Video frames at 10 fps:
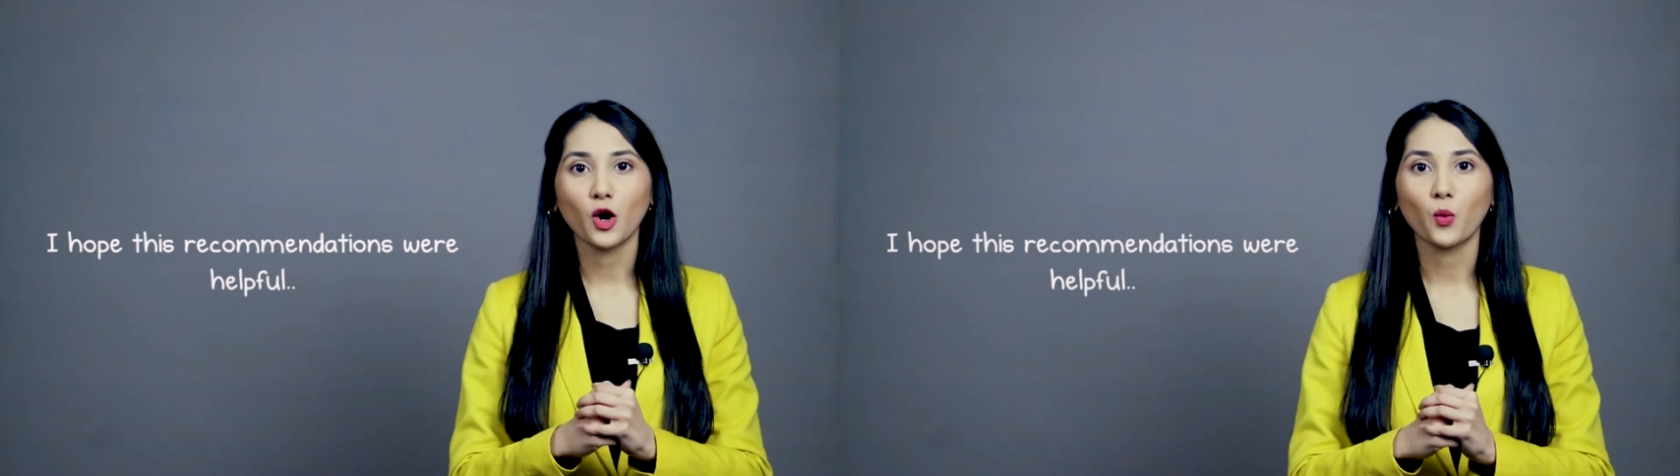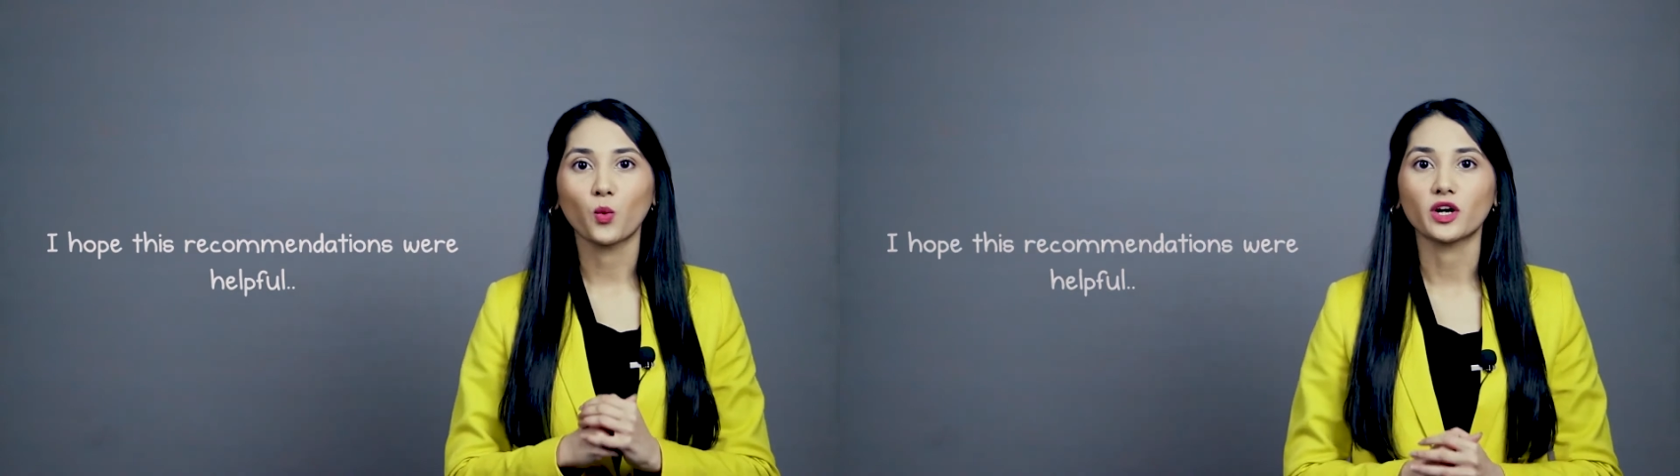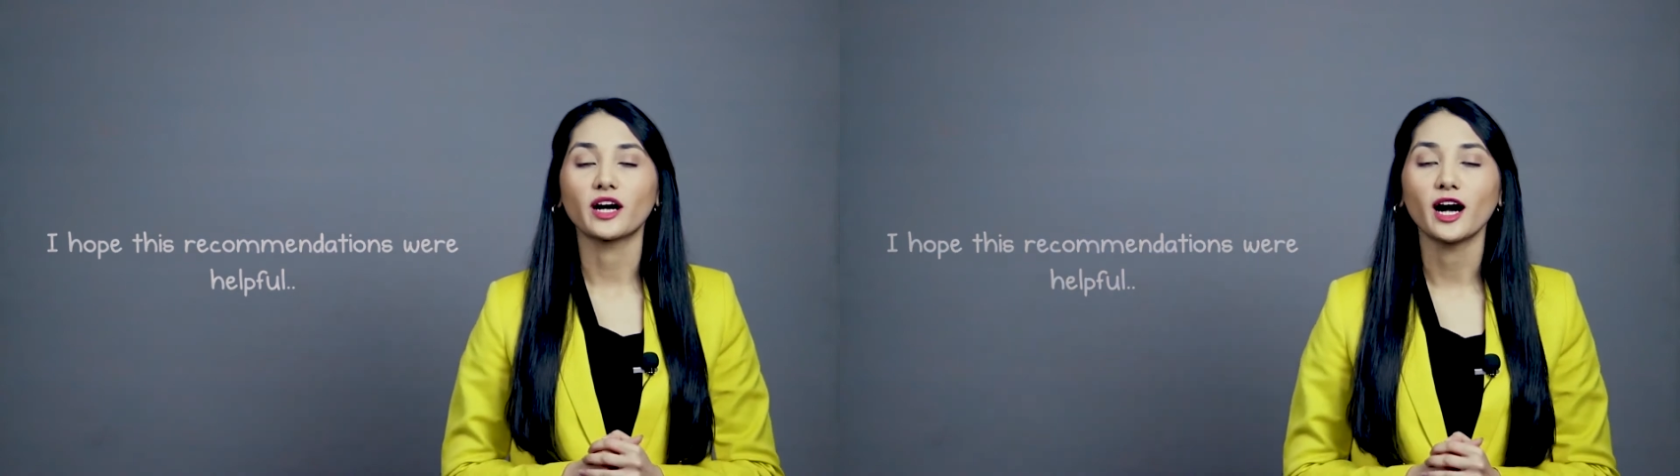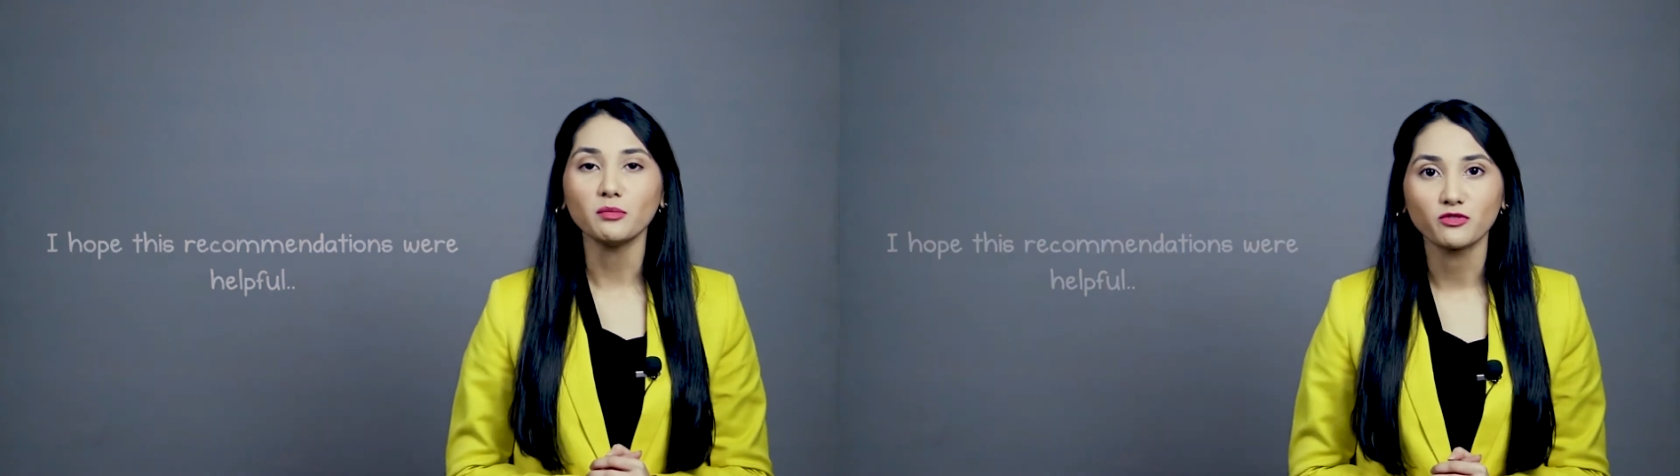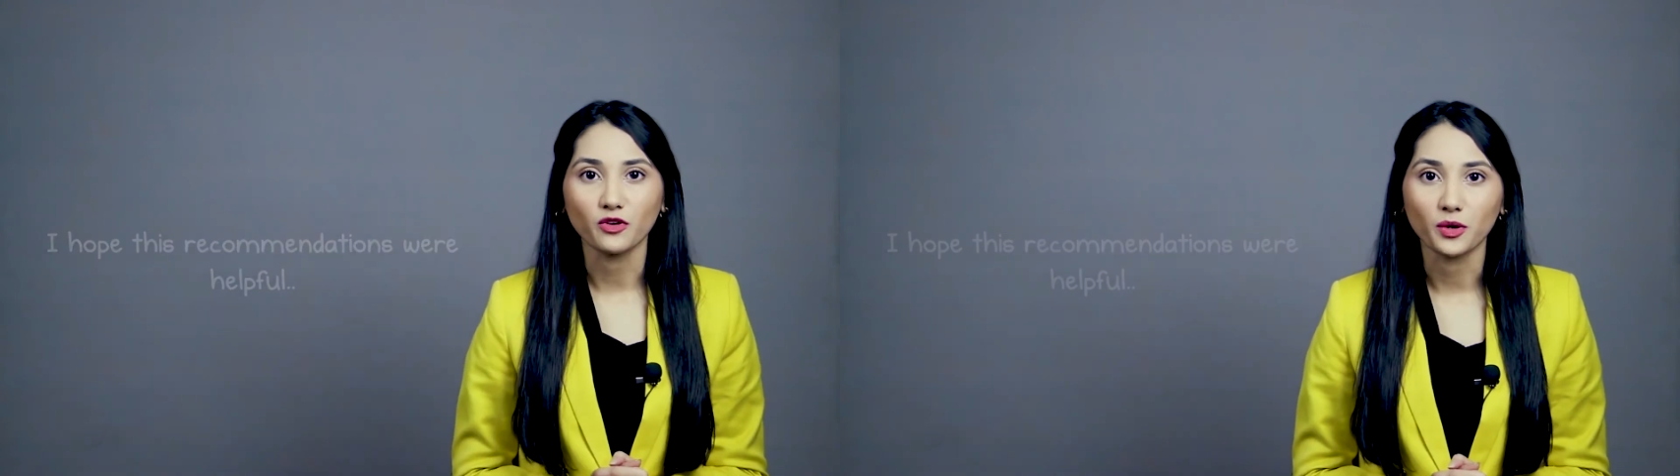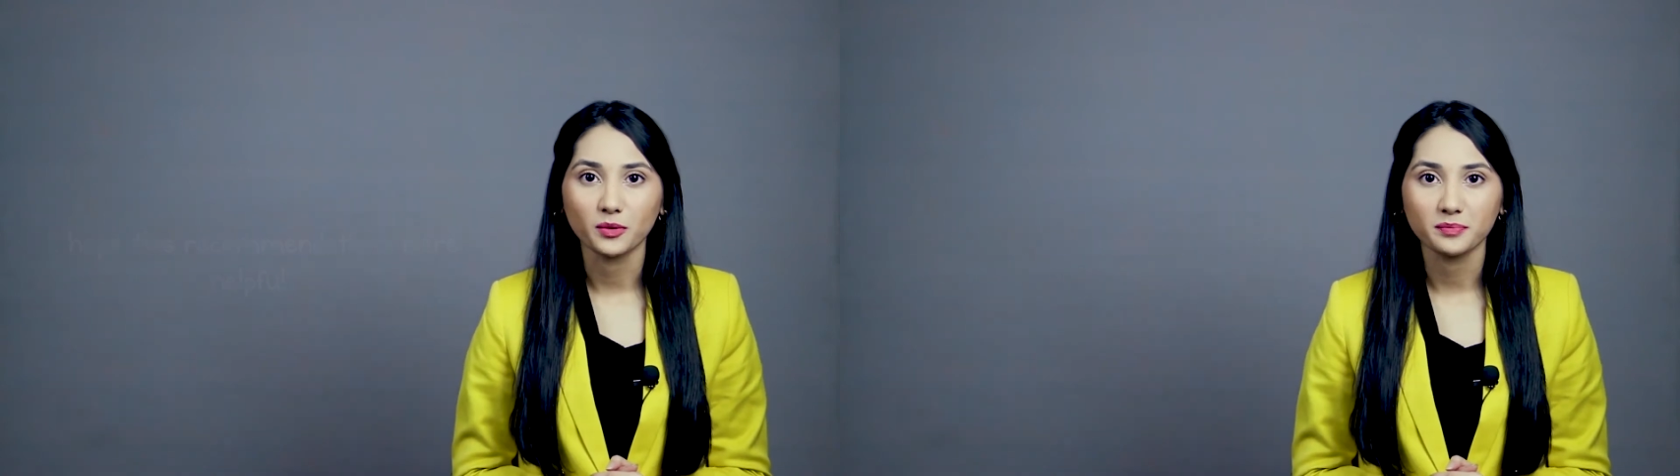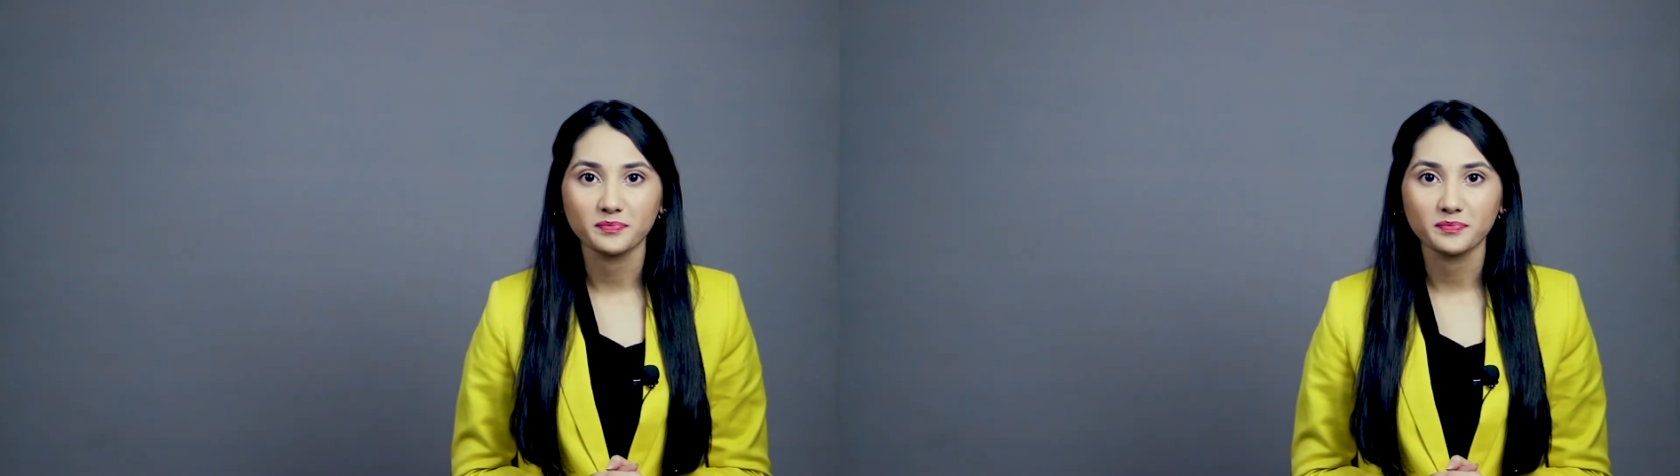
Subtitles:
were helpful.